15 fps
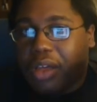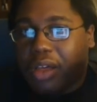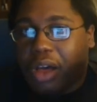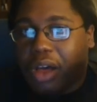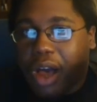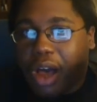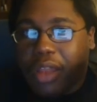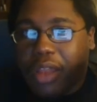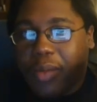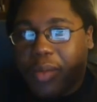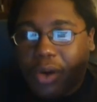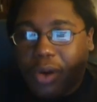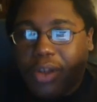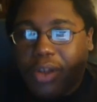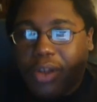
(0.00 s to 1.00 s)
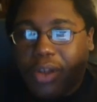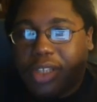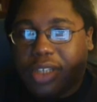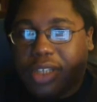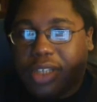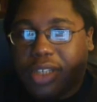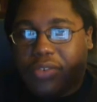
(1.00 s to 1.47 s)
all up on
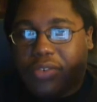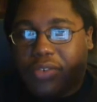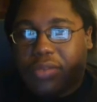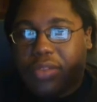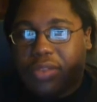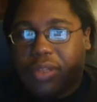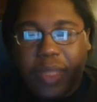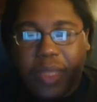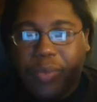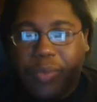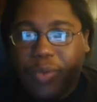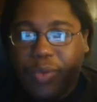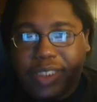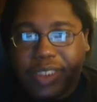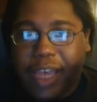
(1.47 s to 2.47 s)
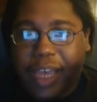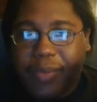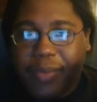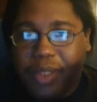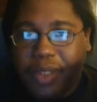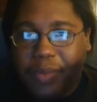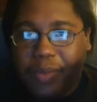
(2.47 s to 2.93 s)
stuff, and people will
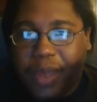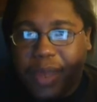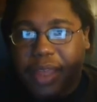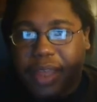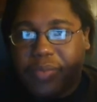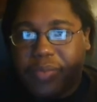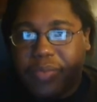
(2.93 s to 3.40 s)
stab you in the back.